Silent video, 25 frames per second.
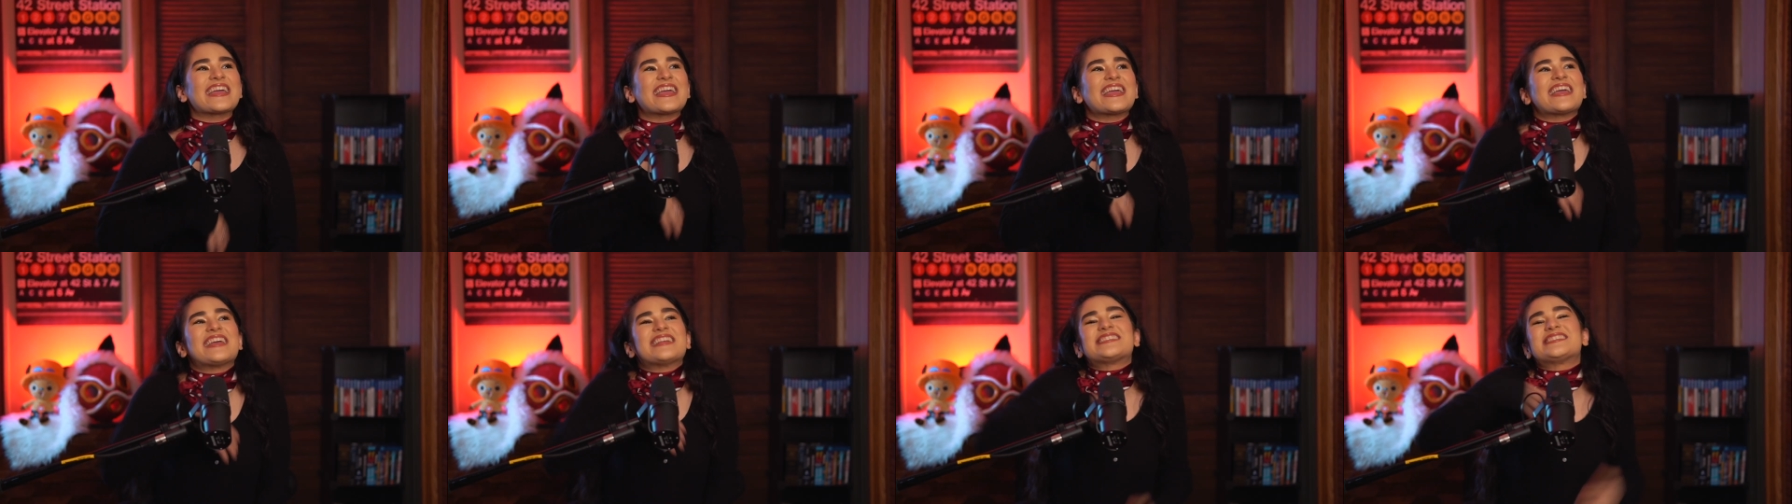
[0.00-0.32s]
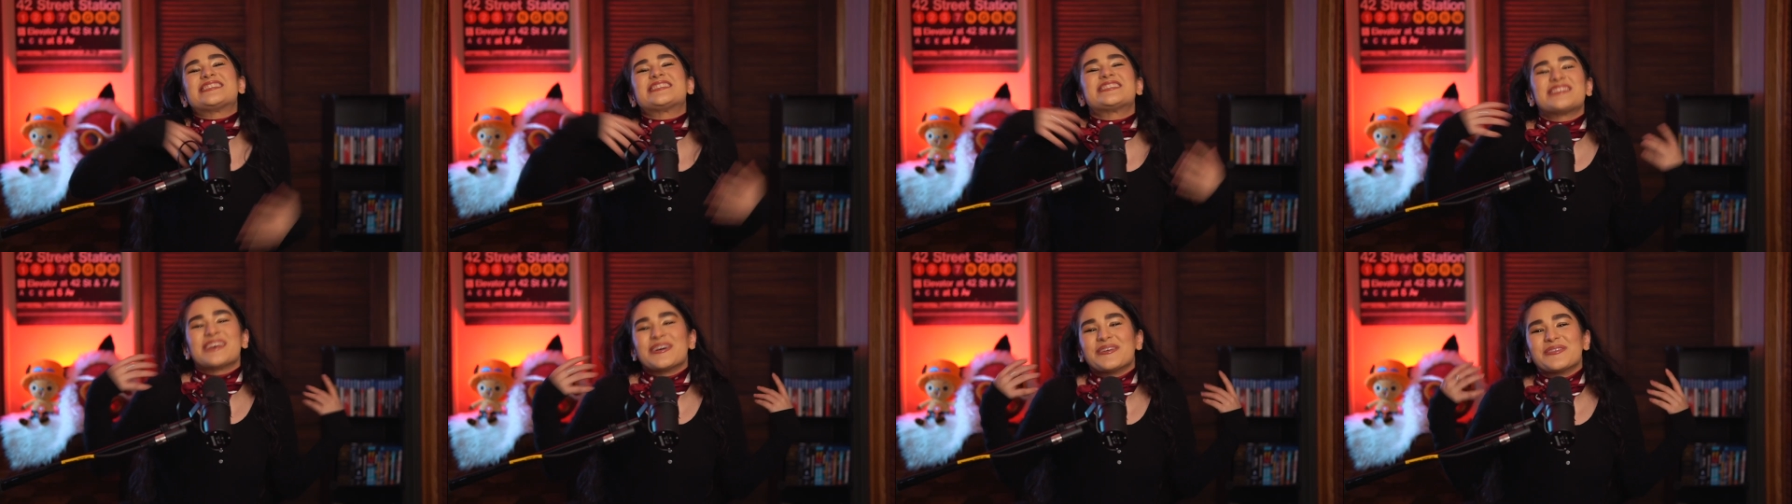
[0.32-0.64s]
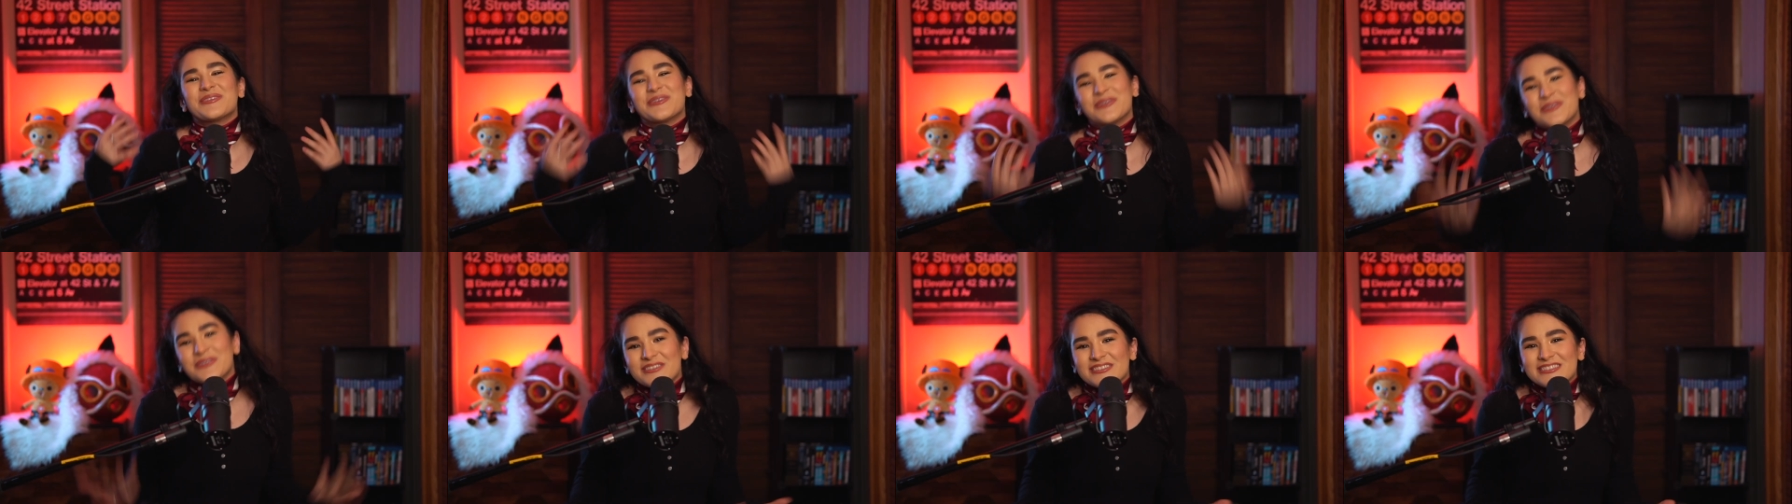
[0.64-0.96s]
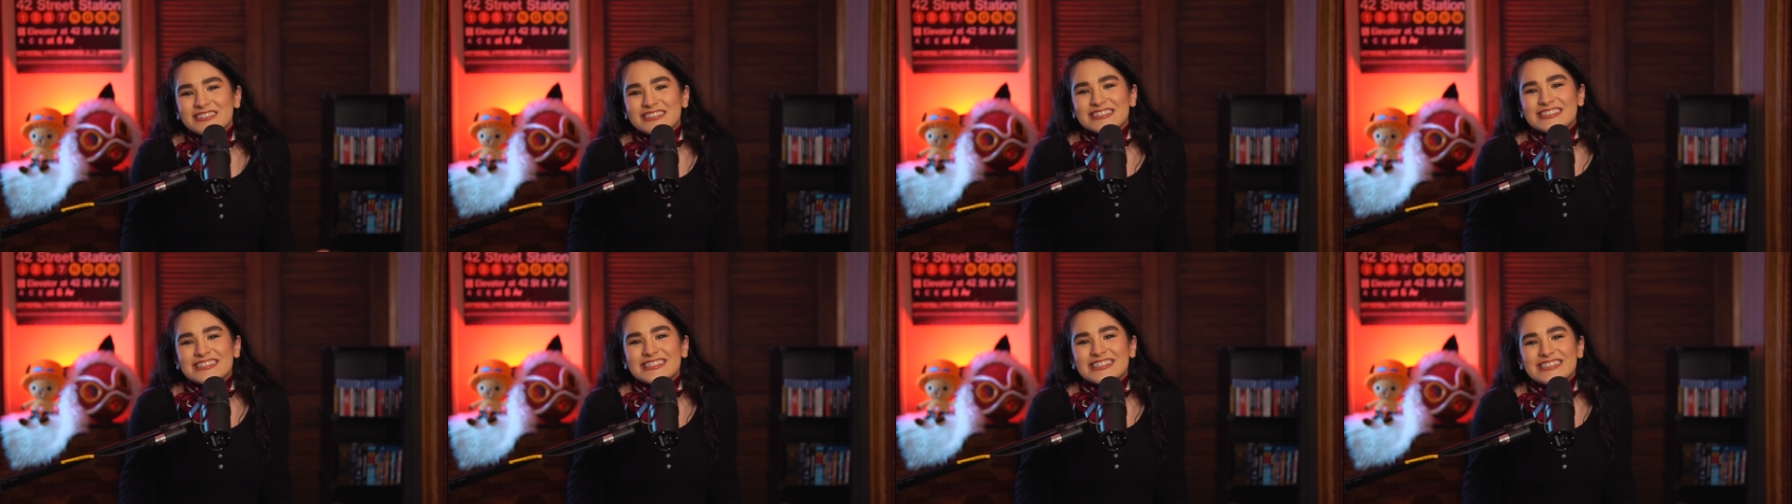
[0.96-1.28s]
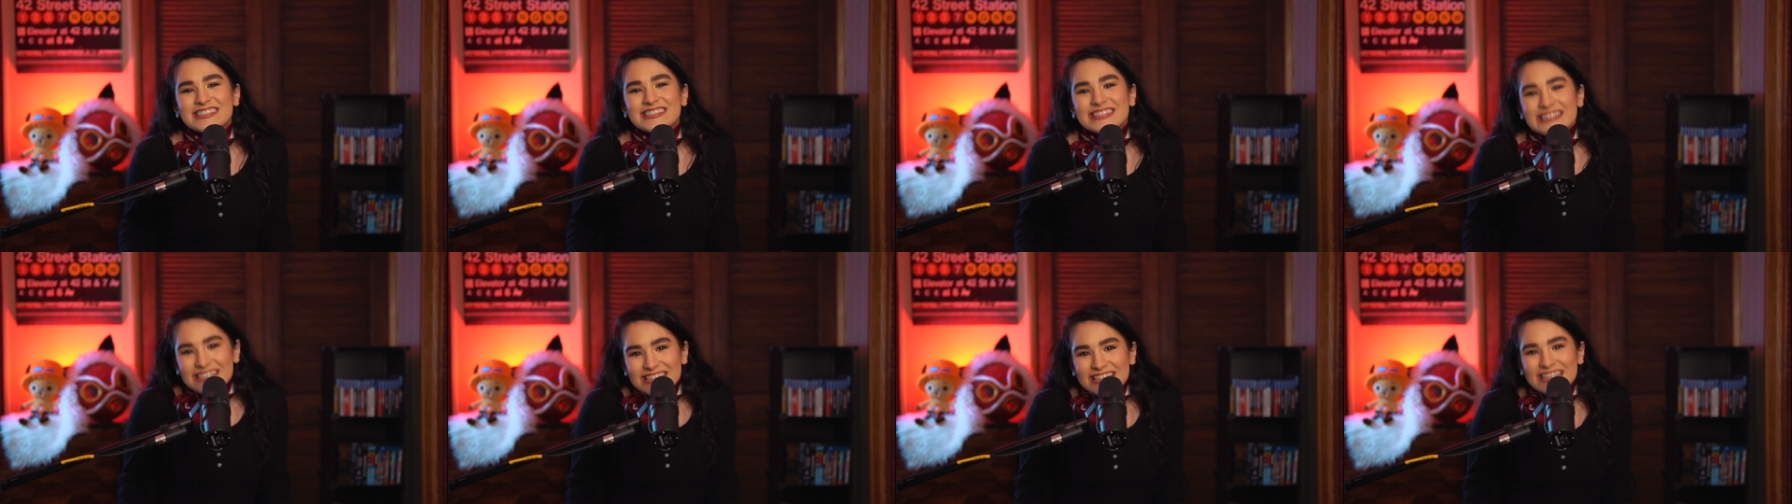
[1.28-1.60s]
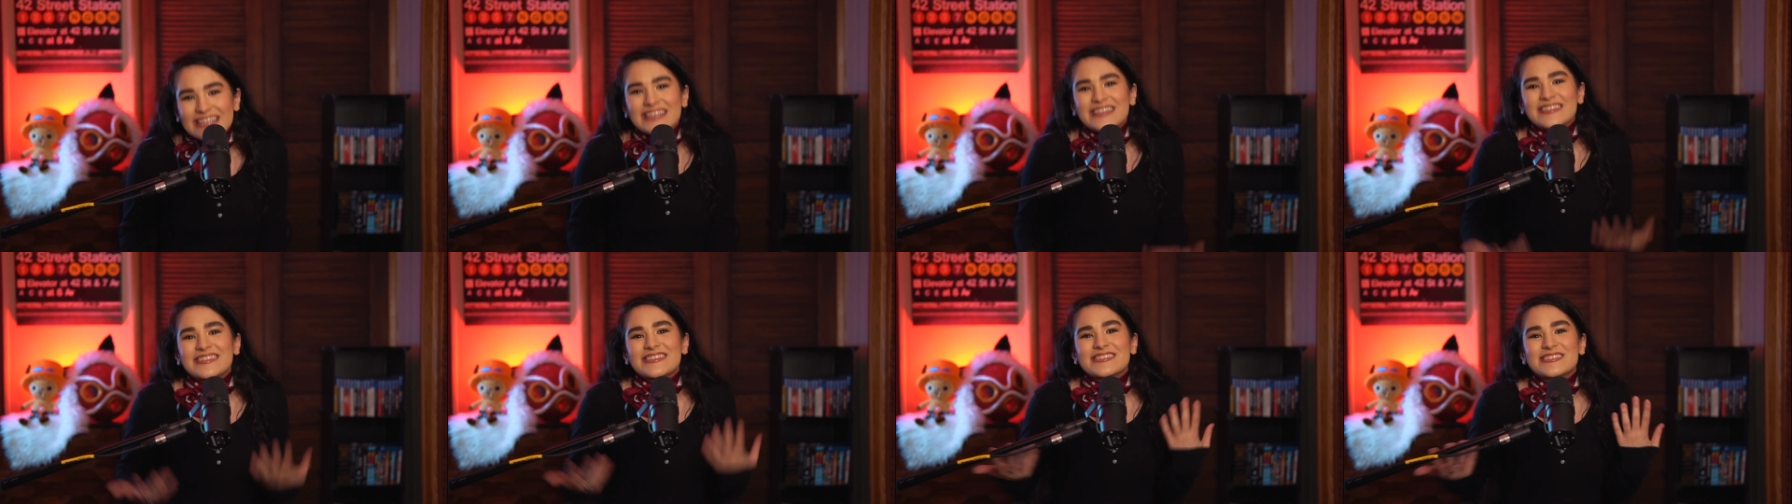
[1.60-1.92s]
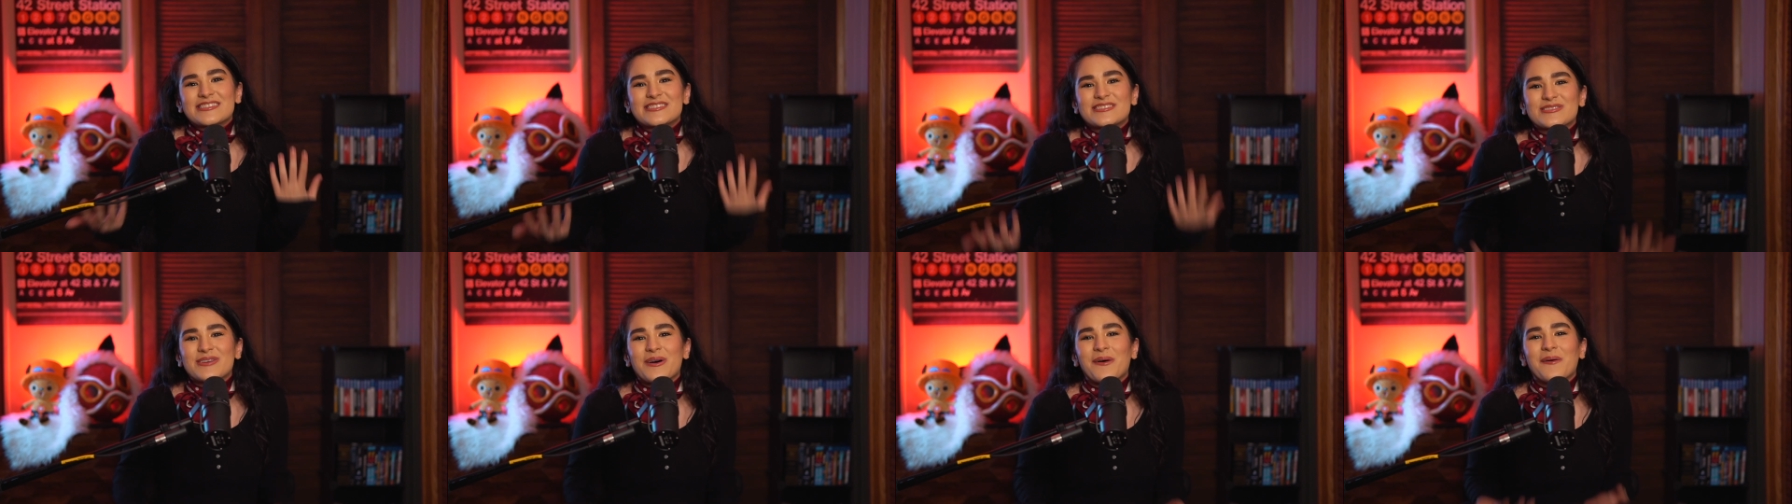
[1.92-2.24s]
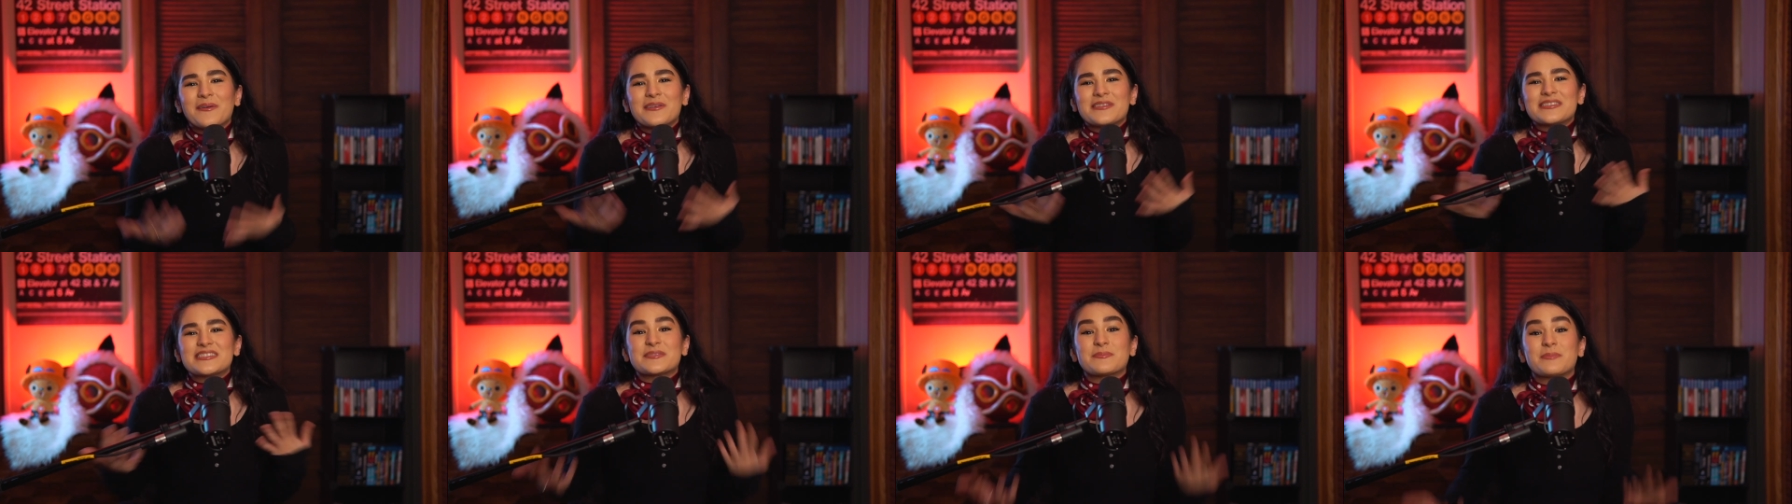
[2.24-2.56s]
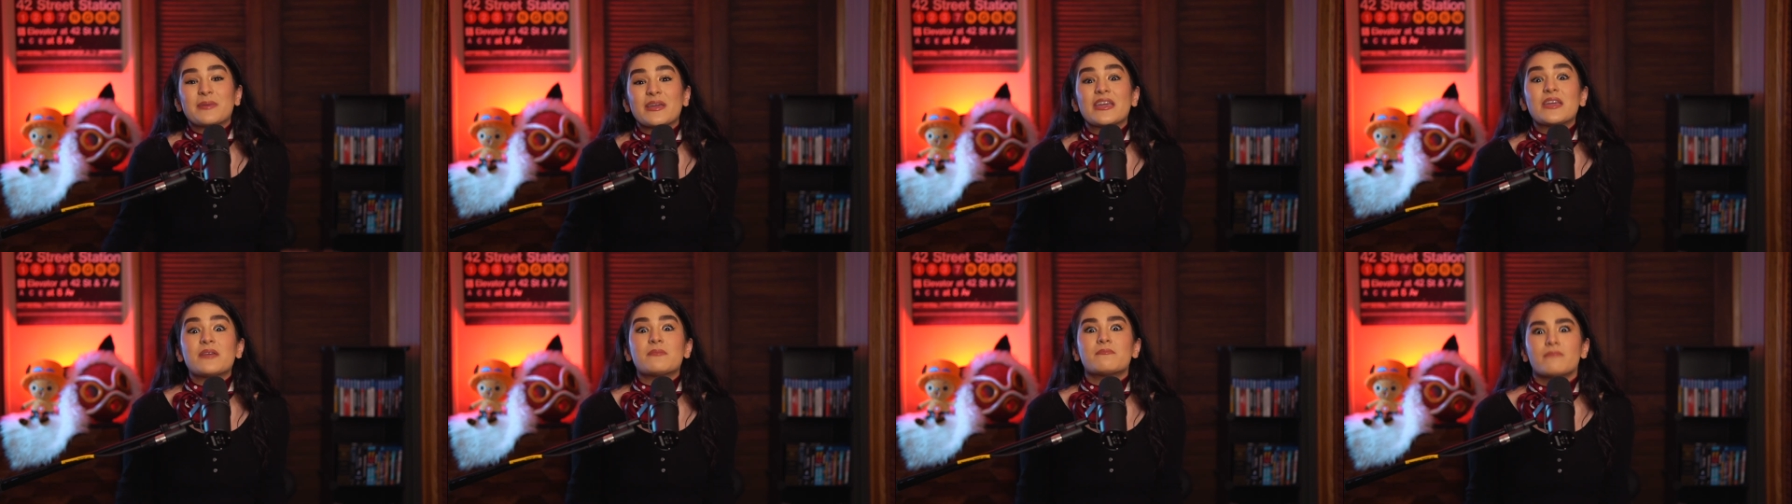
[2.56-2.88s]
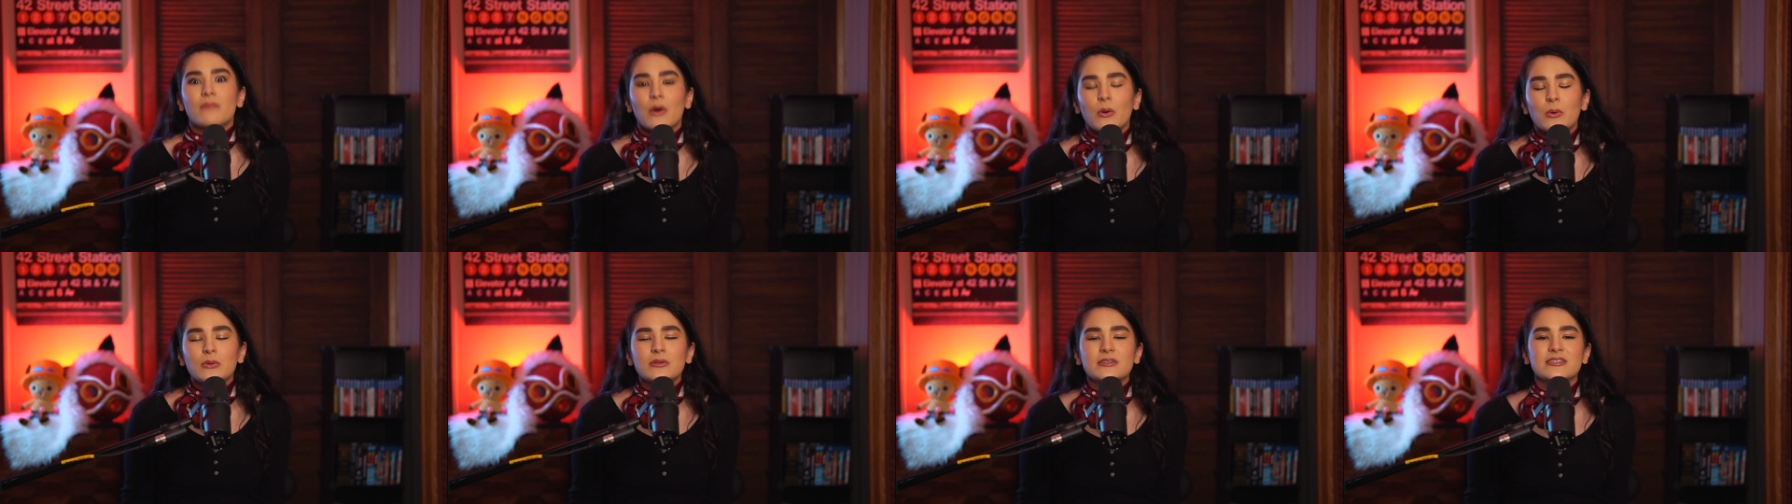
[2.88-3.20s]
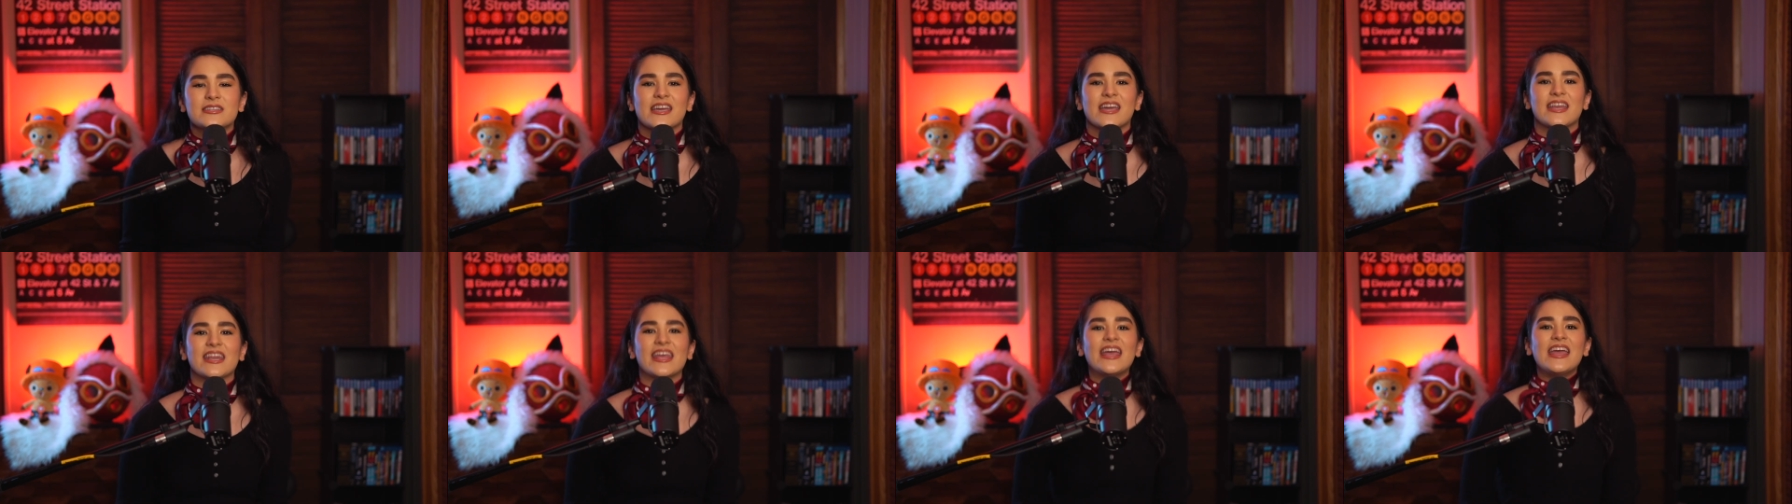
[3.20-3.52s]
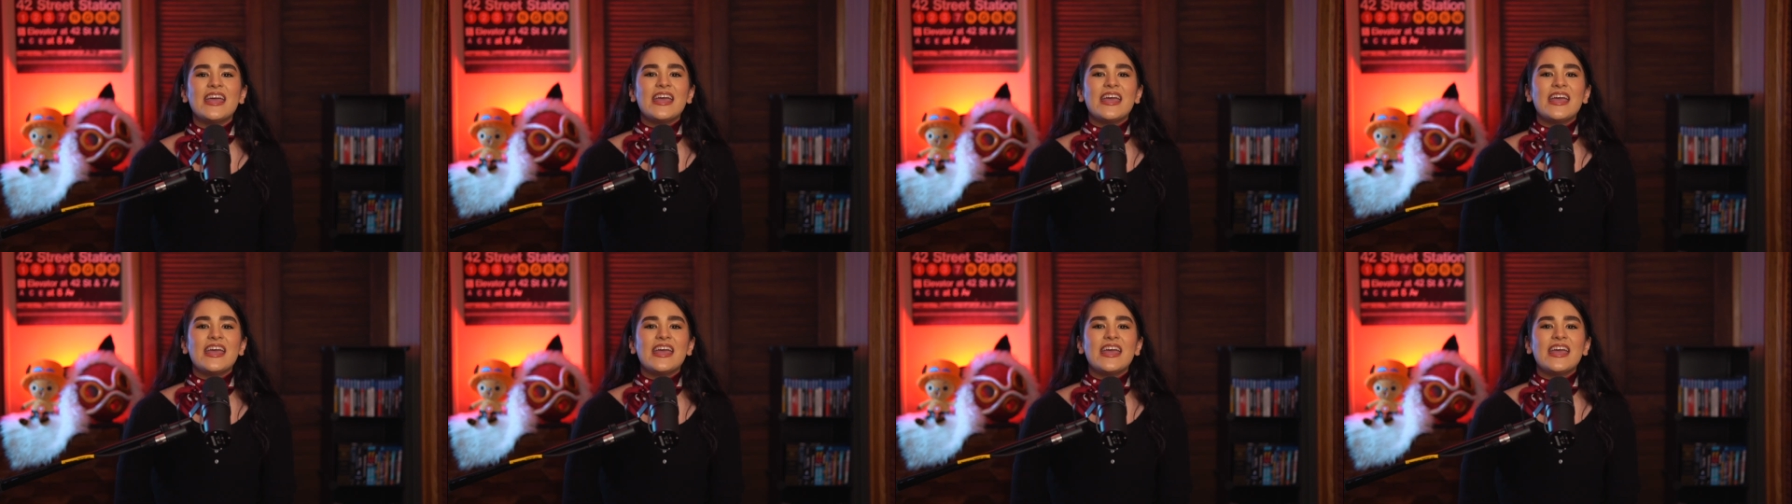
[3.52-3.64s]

it's so cool to see the souls being molded.